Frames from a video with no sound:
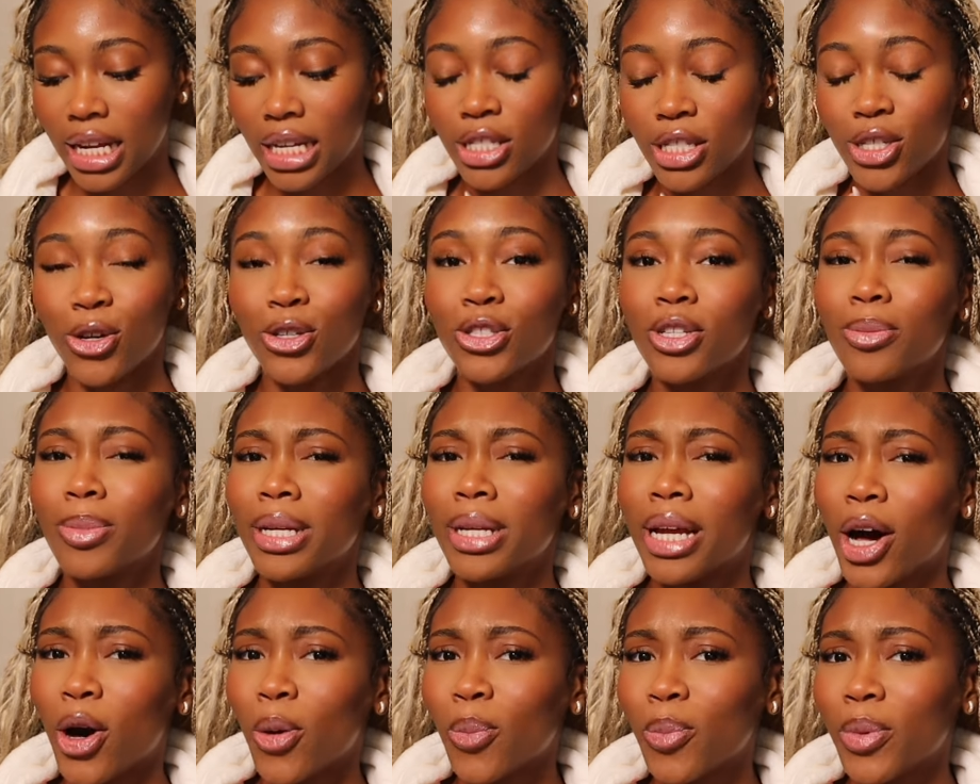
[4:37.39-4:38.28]
And it's also
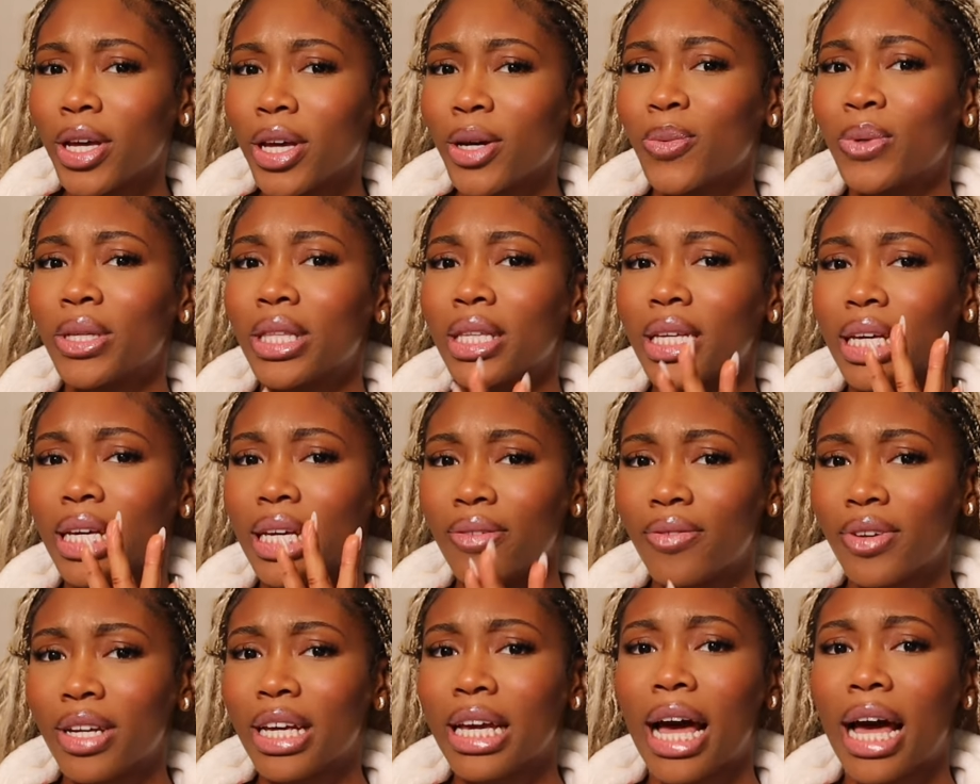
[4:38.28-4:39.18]
been helping with
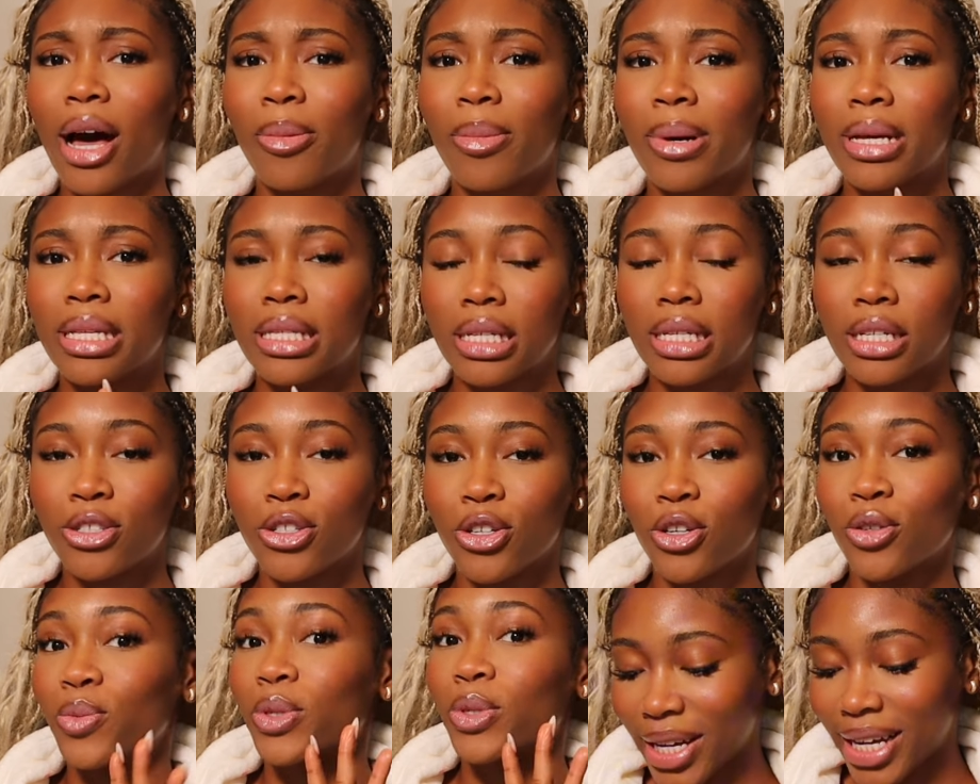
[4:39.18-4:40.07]
evening out my skin tone.